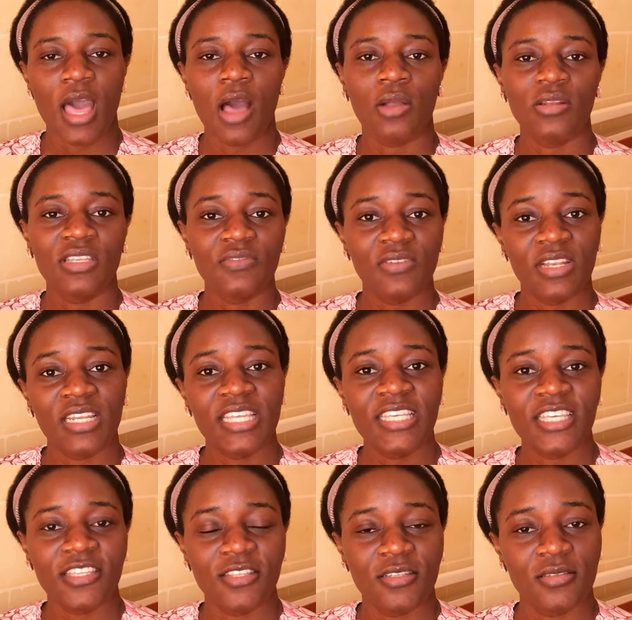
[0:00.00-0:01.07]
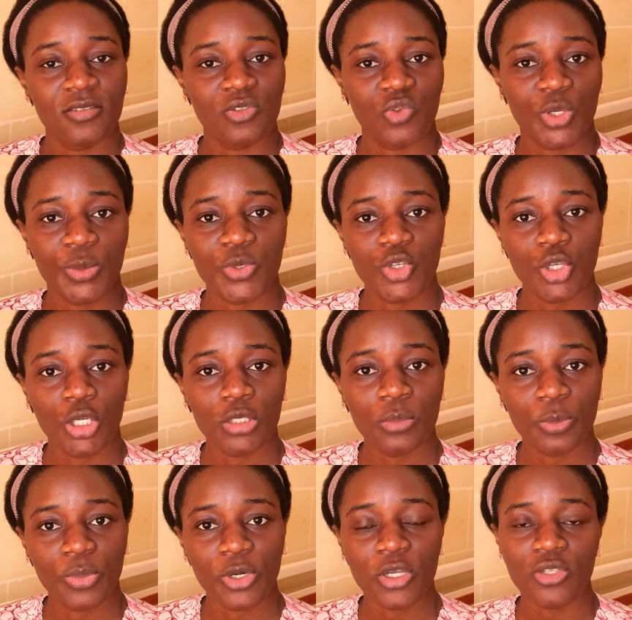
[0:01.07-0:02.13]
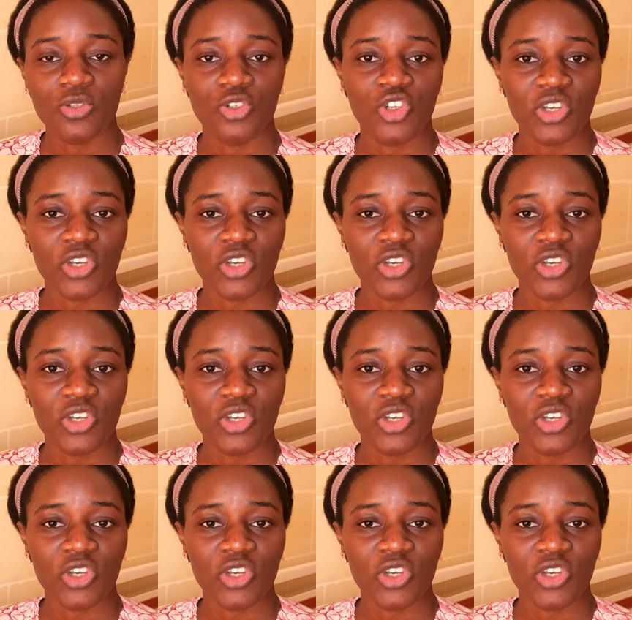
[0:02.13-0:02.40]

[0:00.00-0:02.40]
I'll leave a link in the description box.